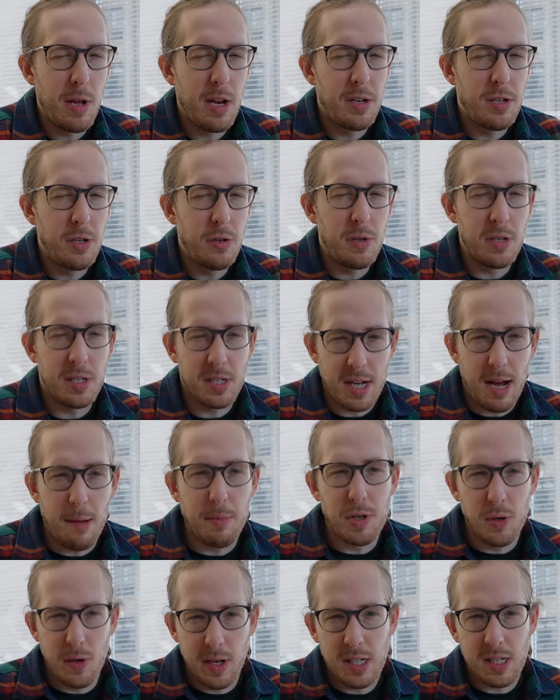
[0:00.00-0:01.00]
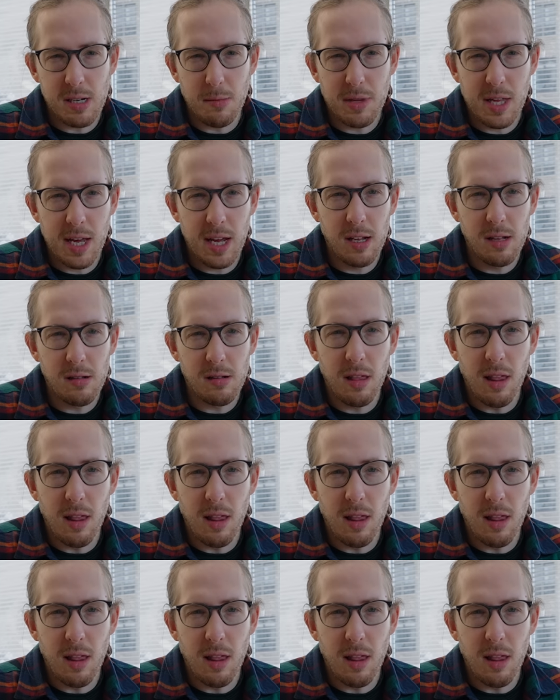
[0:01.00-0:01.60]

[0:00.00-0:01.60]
to do to stop doing something